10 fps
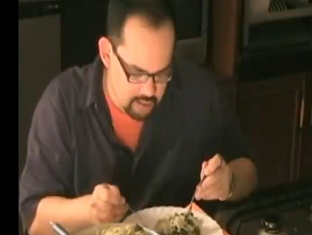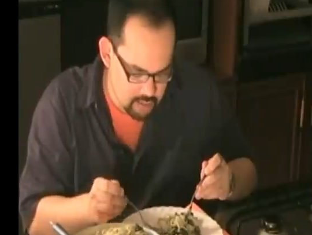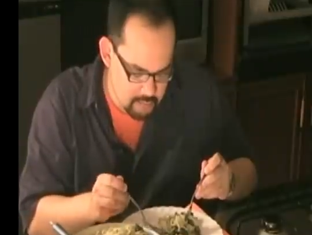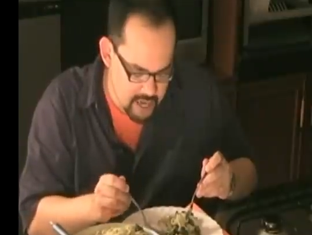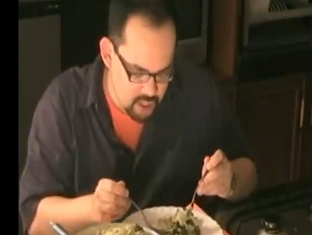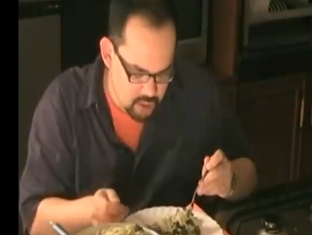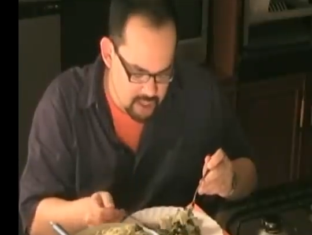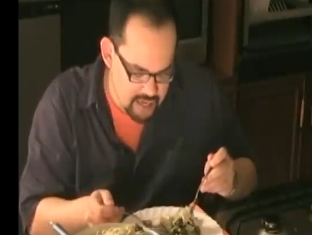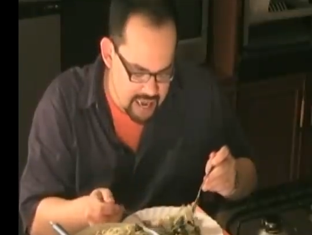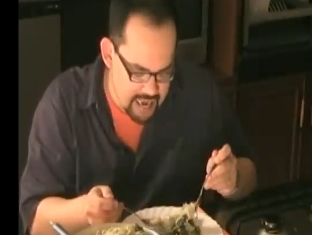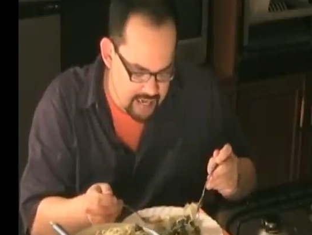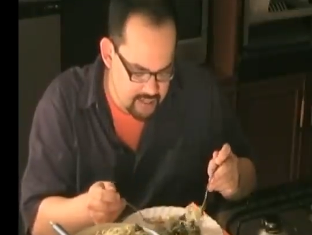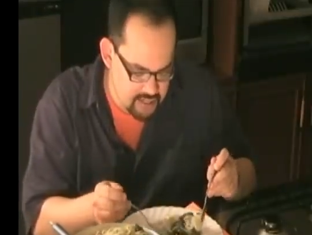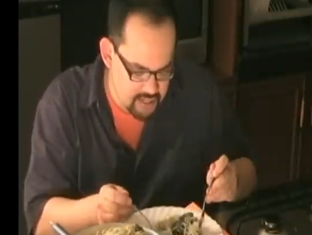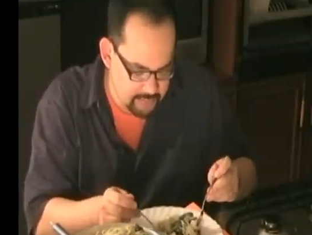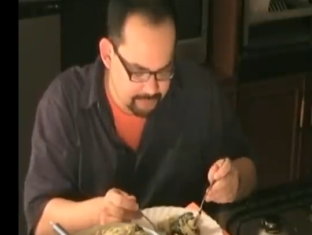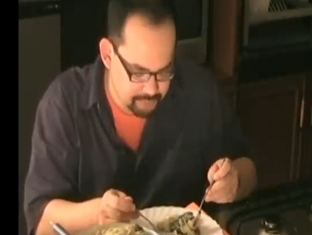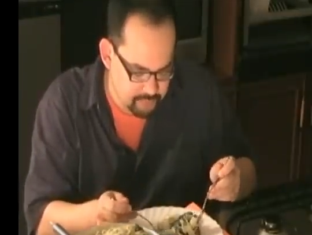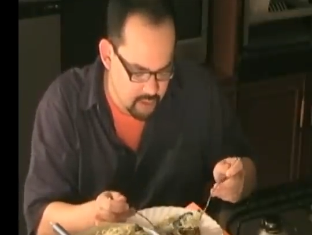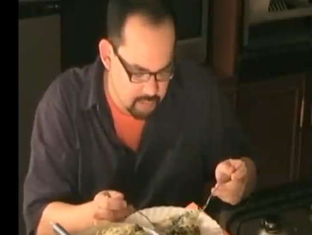The bacon adds
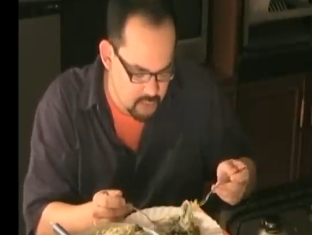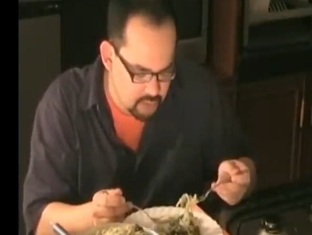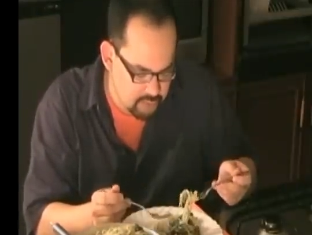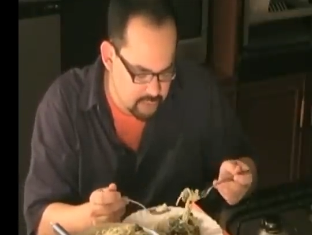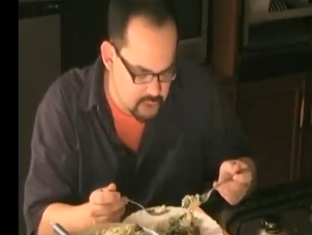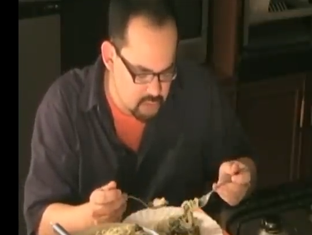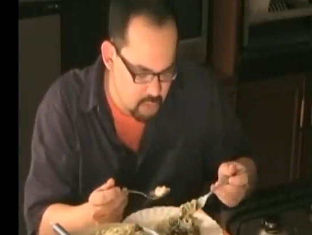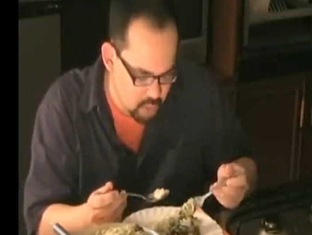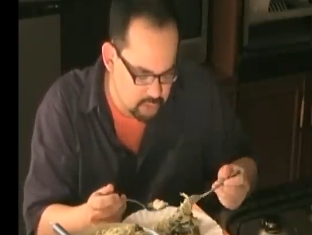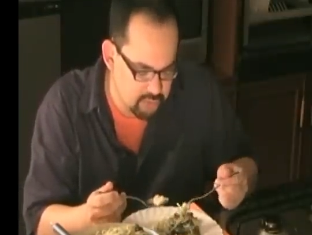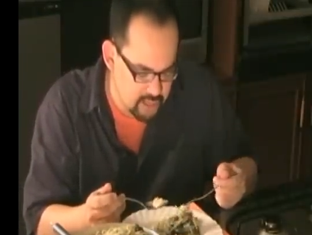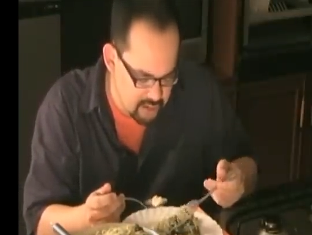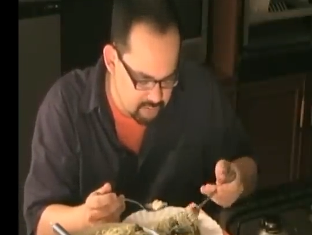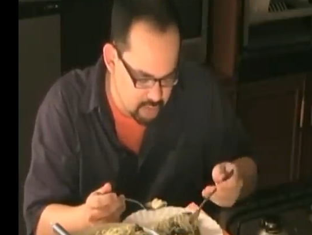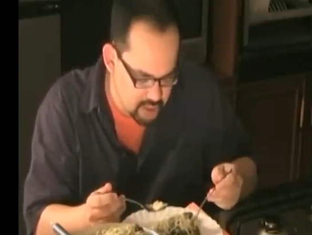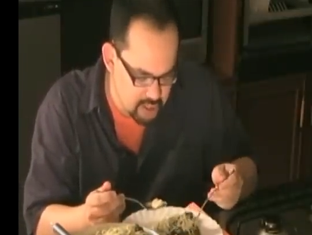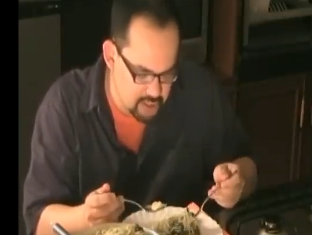beautiful smoke flavor,